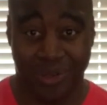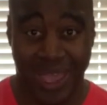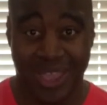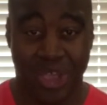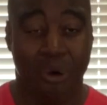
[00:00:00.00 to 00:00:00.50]

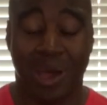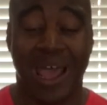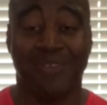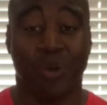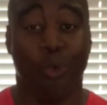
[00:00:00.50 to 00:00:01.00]
Okay, you don't want
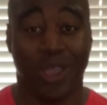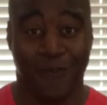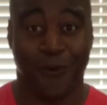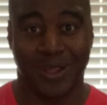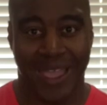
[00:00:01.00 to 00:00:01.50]
to have to
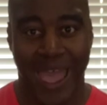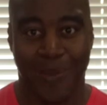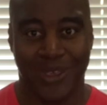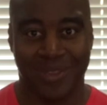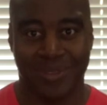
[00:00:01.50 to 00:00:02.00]
wait for it to
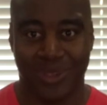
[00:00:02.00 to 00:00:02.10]
happen.